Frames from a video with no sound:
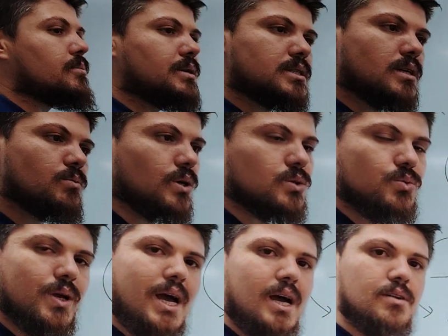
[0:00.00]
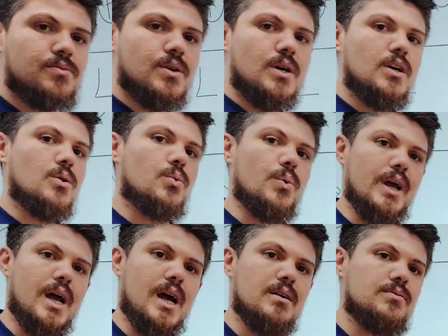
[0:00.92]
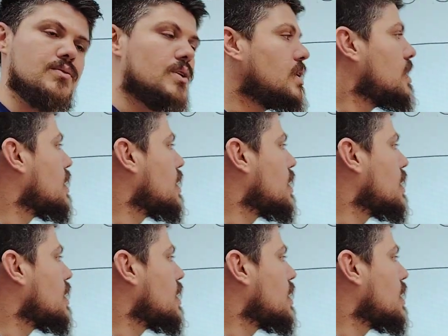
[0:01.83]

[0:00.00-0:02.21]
momentum, what we have? We have